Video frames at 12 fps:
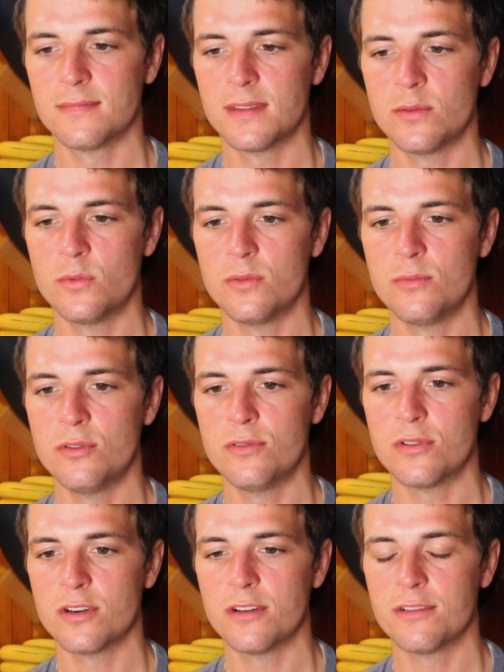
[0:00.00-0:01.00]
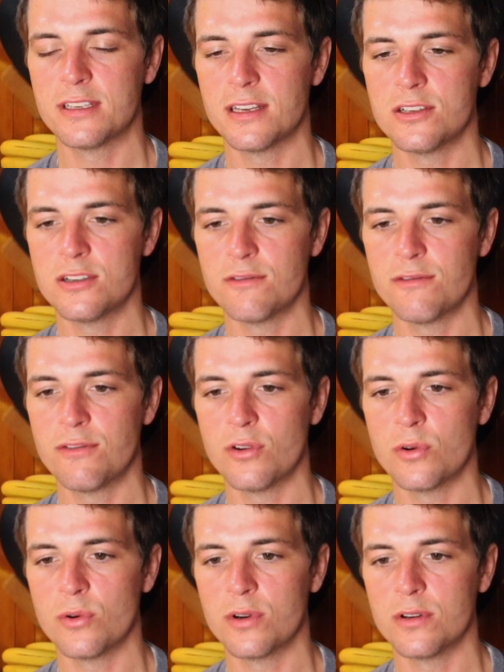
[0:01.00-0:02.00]
Then we'll move our attention
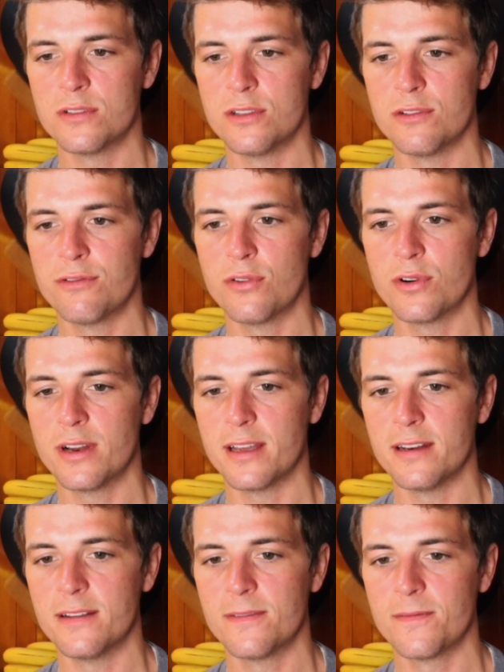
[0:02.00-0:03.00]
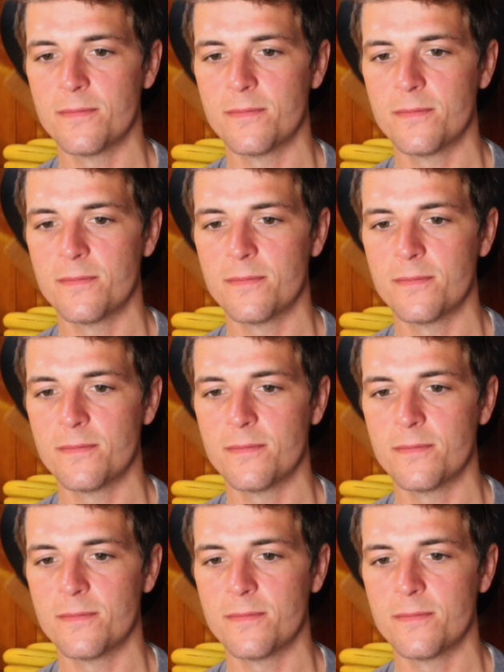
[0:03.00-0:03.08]
forward to the forehead.